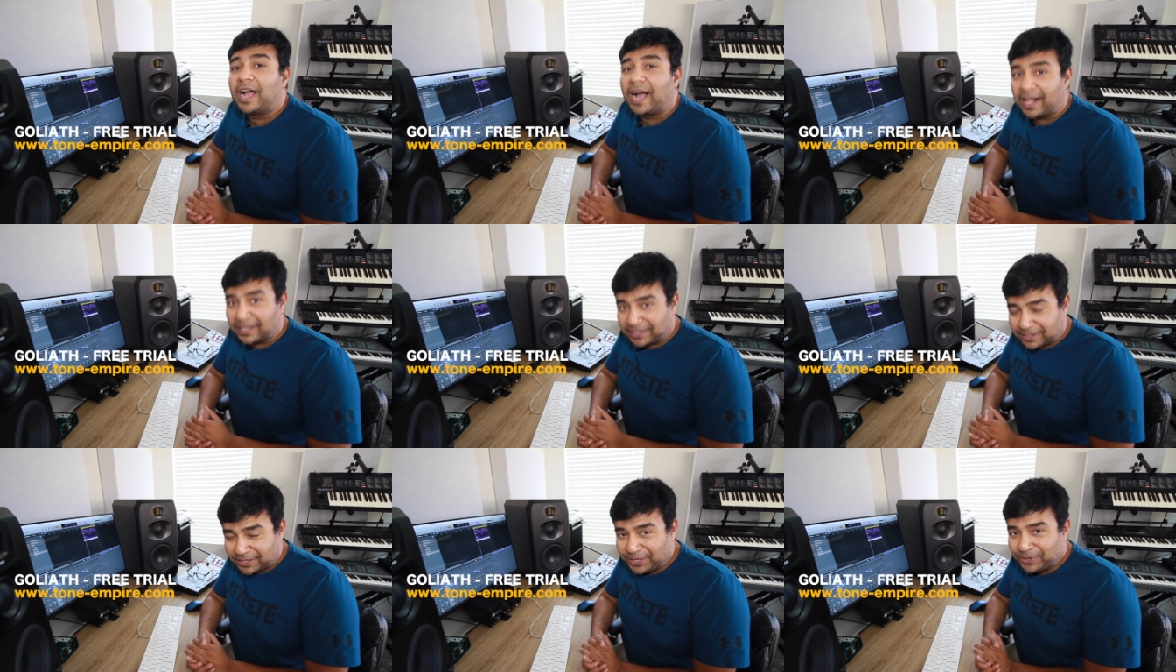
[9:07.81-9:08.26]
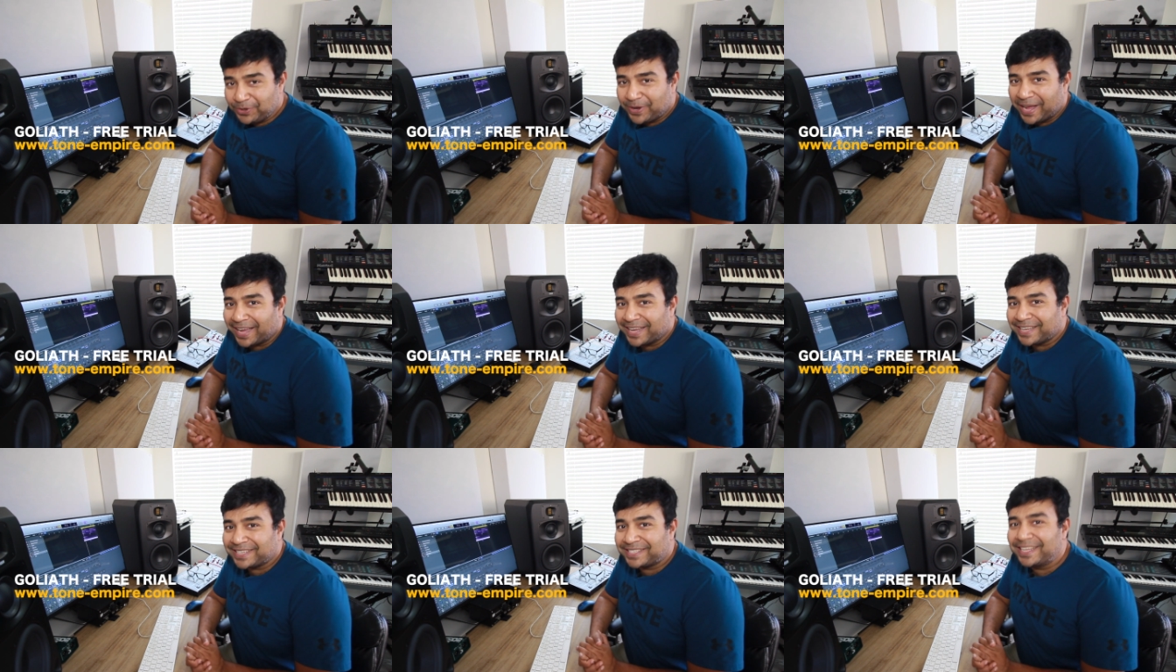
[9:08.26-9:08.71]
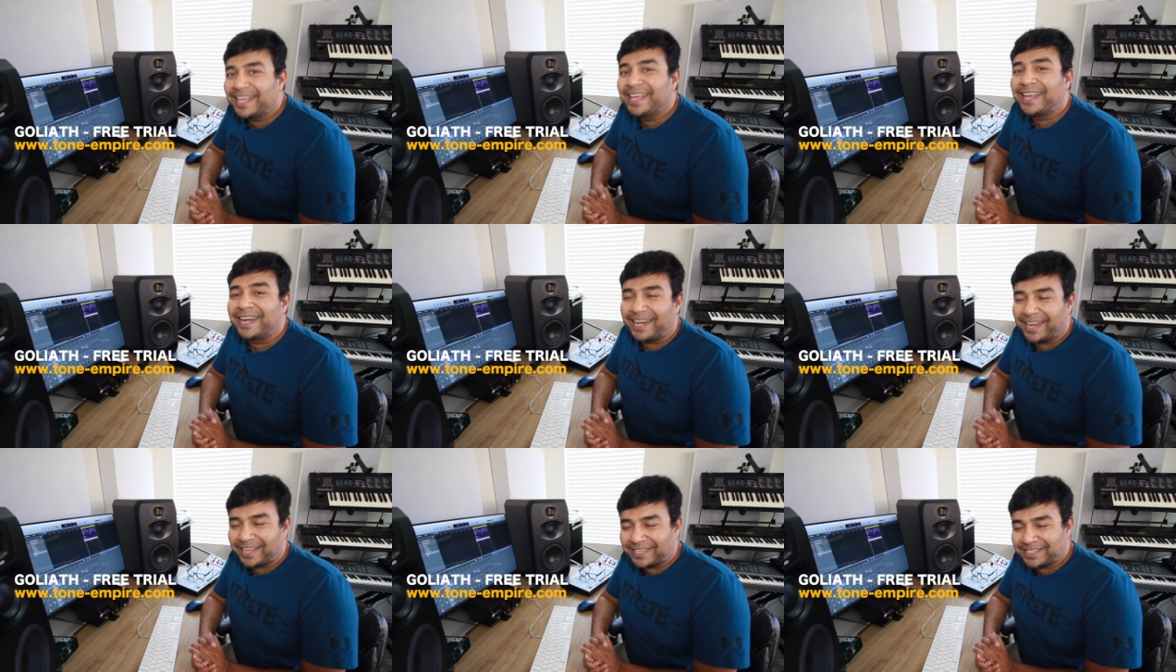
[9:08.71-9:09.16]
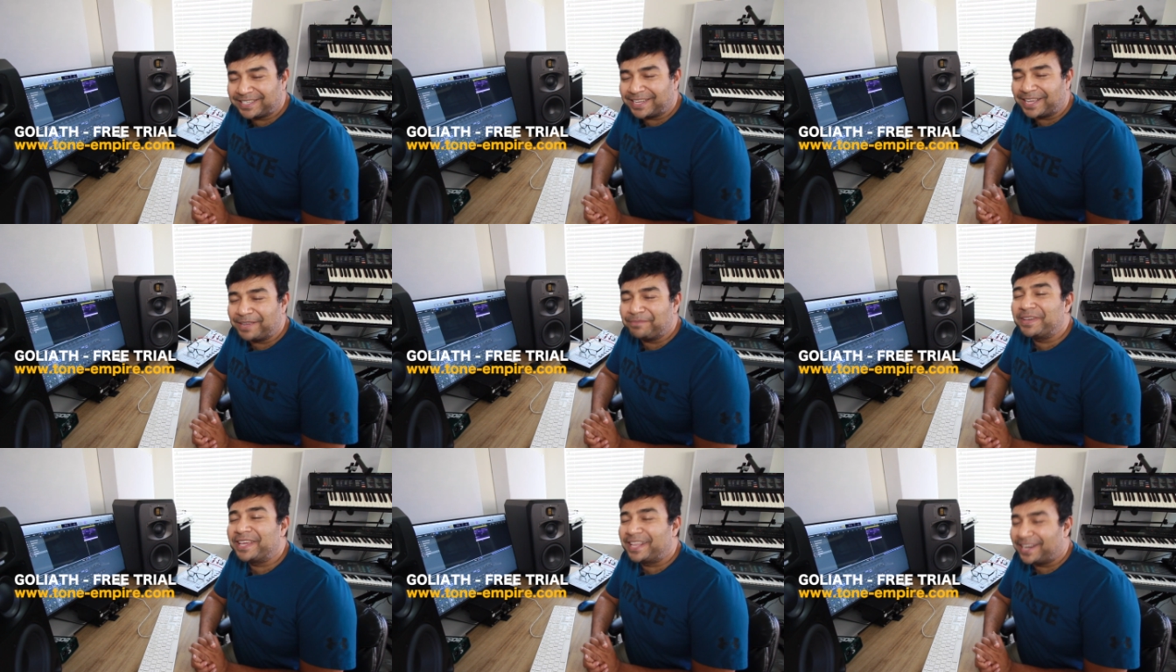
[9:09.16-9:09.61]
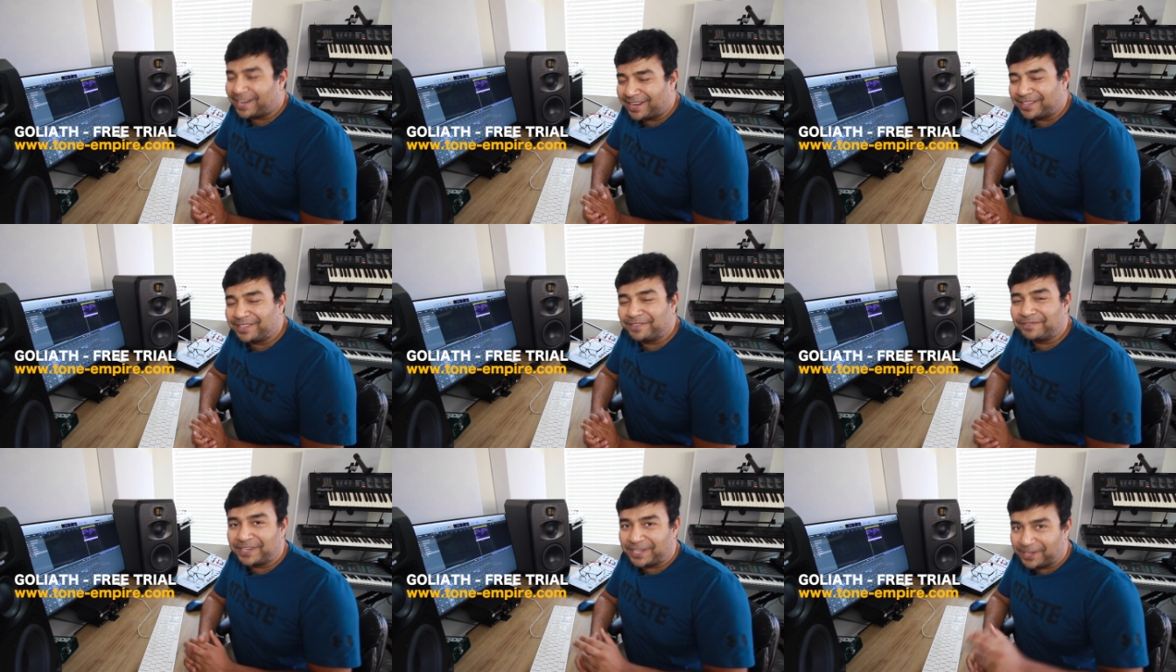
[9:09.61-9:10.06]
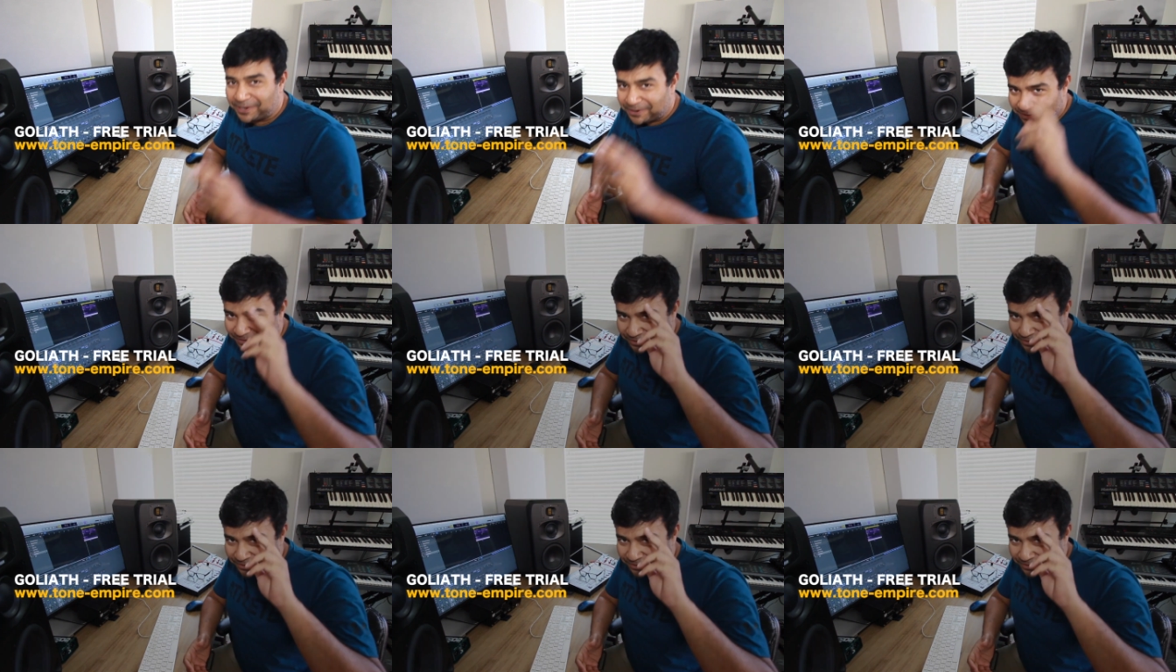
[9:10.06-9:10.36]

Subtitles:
I'll see you guys next time in another video.